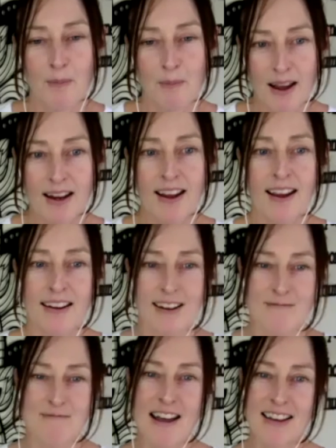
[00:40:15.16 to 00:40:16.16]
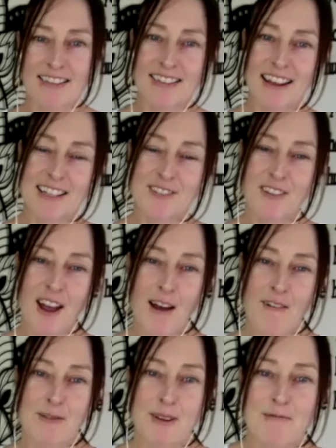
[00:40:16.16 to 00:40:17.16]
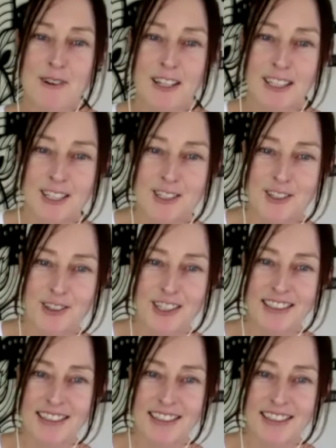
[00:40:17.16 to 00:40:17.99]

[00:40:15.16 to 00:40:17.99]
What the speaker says: back at you, Matt. Thanks for having me. Really enjoyed it.